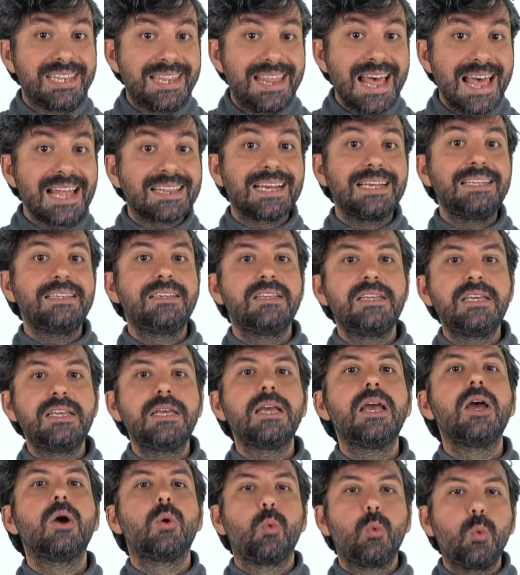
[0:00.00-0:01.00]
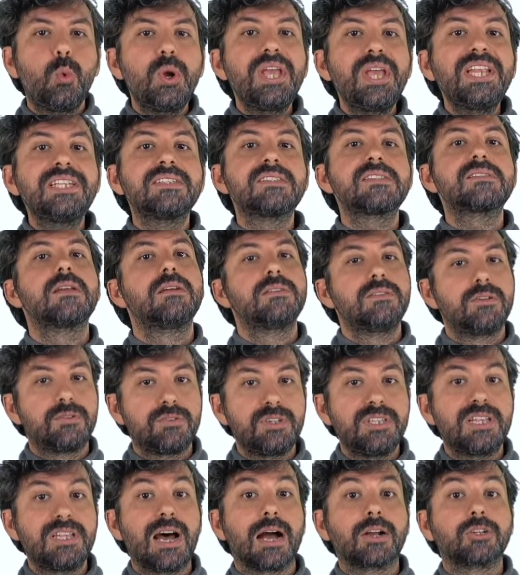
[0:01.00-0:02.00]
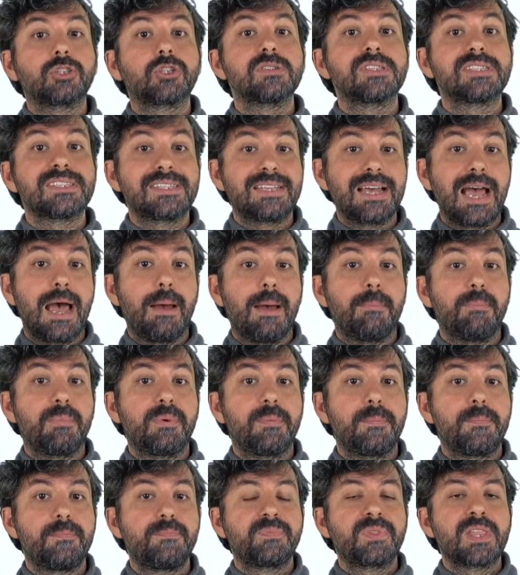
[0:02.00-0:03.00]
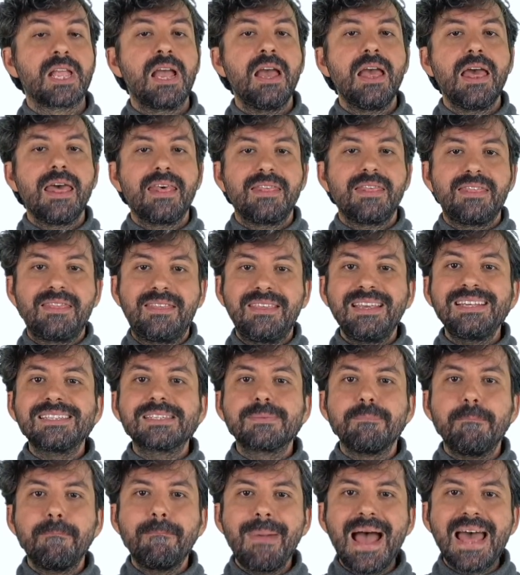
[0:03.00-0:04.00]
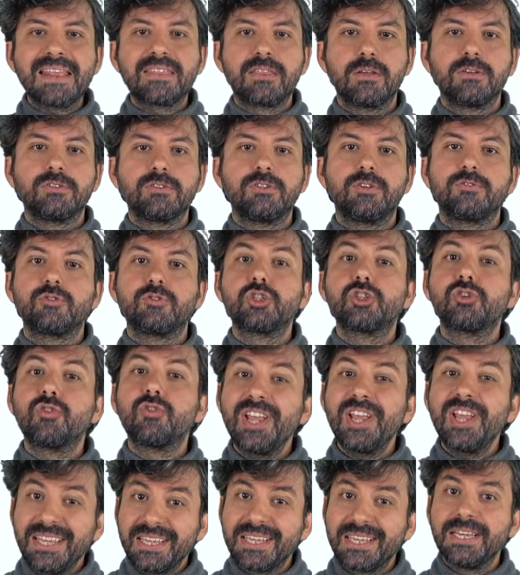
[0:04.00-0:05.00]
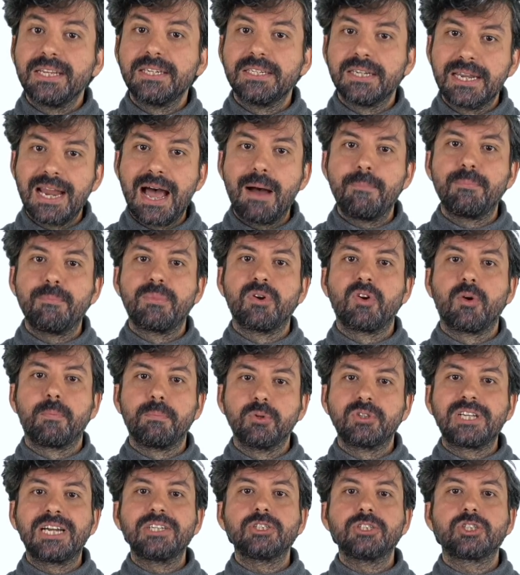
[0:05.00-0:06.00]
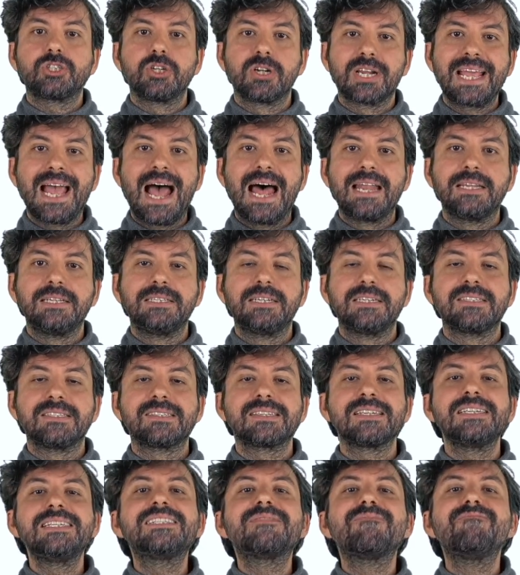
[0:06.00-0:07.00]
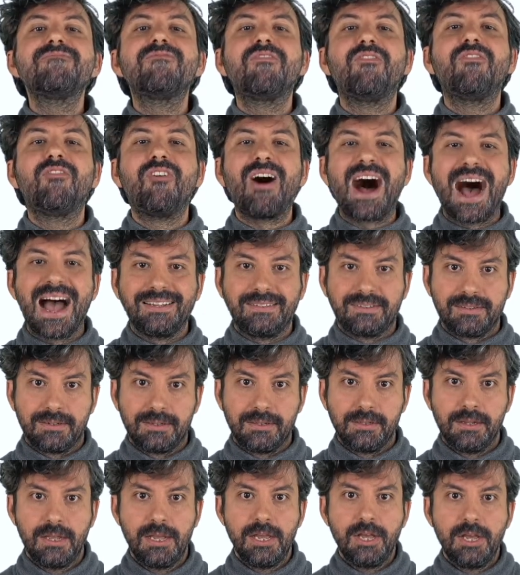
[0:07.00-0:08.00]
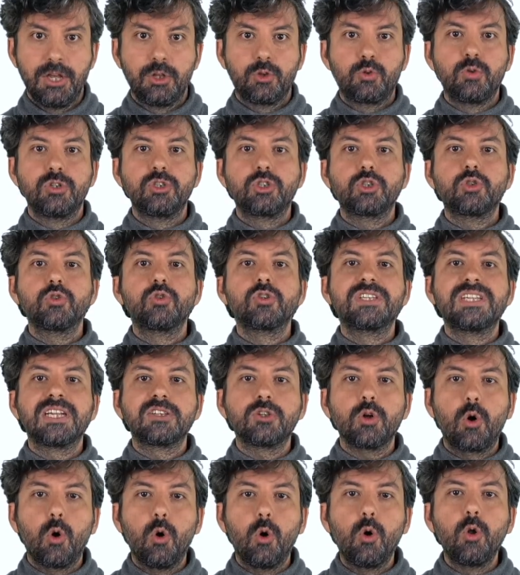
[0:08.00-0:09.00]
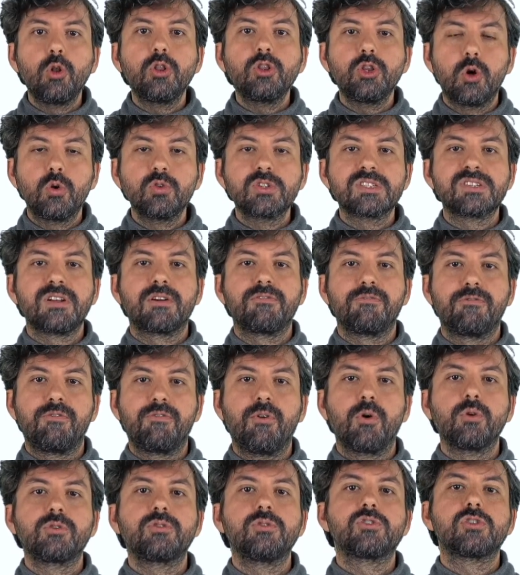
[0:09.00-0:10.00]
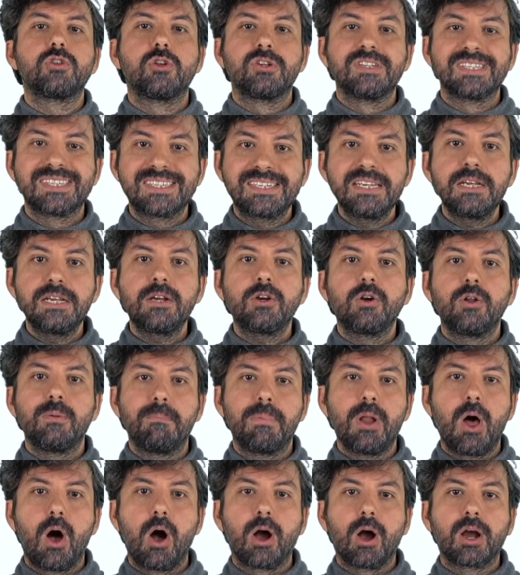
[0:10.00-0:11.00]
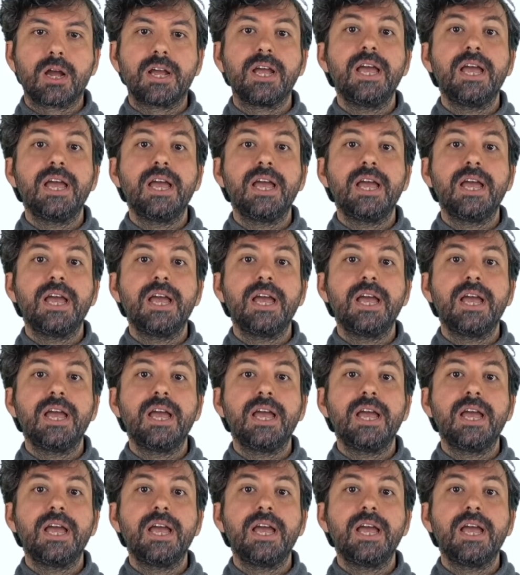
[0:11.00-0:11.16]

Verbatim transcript: that ID wins the reduction step. This method of shrinking the number of potential candidates is vital to ensure that all nodes are focused on a single block